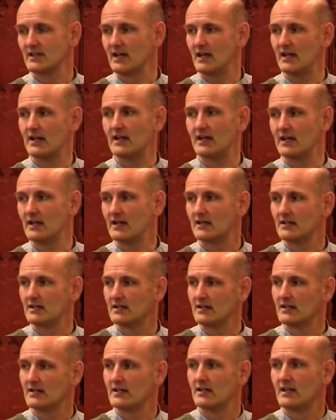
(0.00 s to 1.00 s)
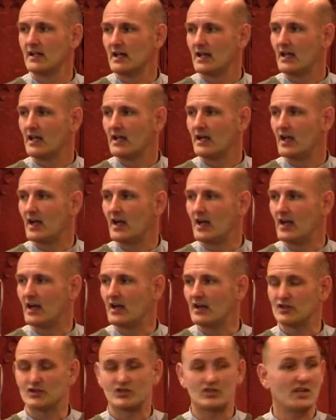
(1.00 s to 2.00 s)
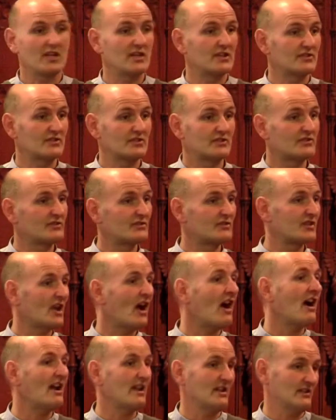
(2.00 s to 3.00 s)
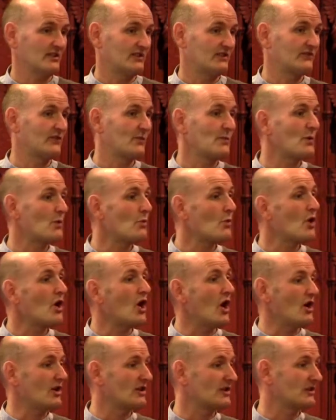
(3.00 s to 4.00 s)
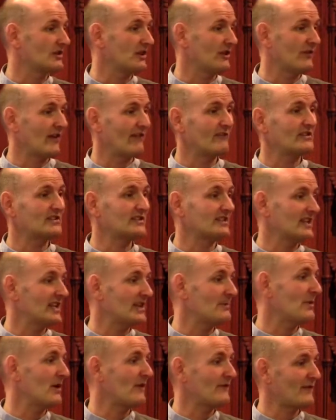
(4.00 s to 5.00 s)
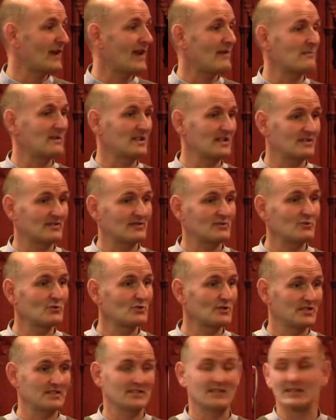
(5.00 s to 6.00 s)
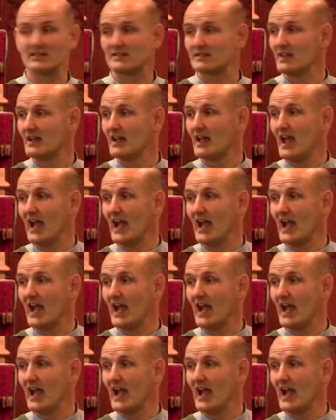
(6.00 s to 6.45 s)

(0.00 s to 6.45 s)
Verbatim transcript: Uh, uh, she is tired from the work of having to keep her family sorted and,